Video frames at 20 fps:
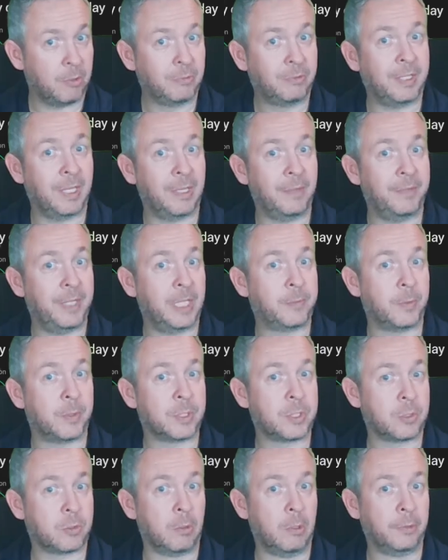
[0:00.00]
hotel
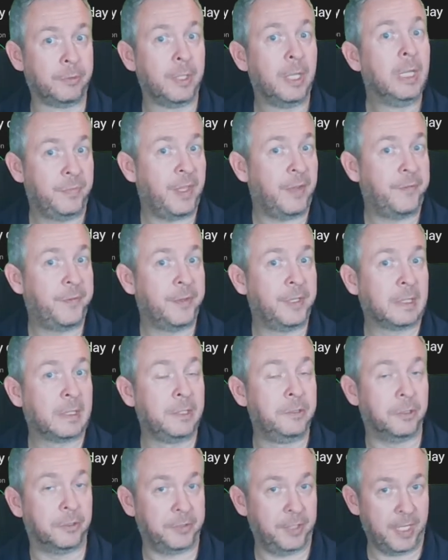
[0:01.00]
networks called
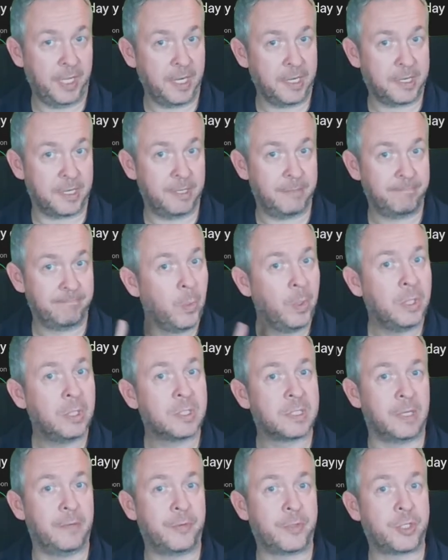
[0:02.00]
Definitely Not a Hacker. With
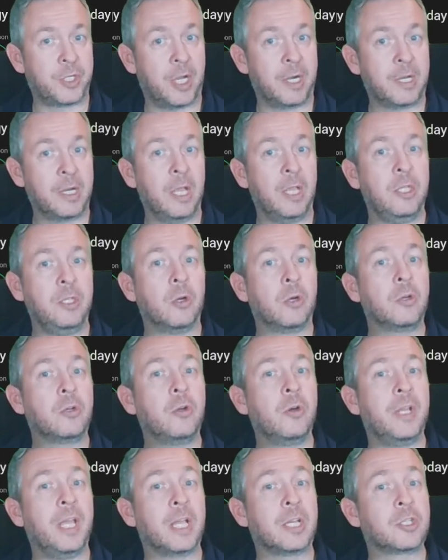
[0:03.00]
Surfshark, your
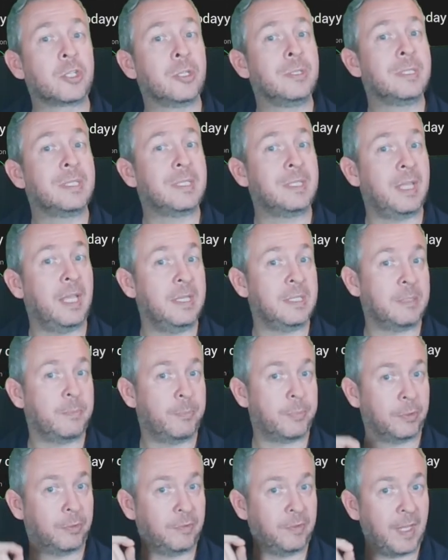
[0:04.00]
connection stays
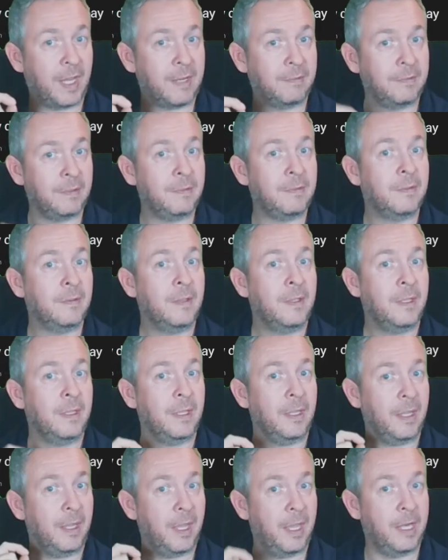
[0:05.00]
protected
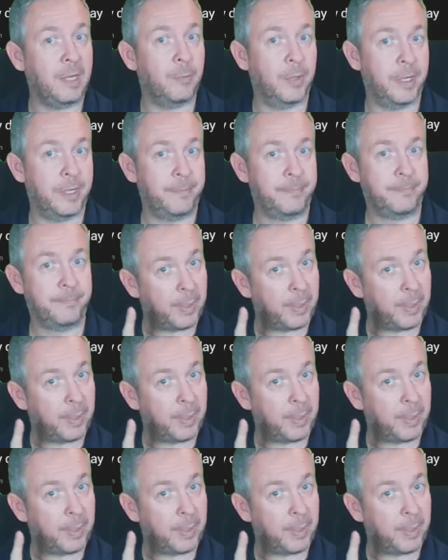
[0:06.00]
anywhere.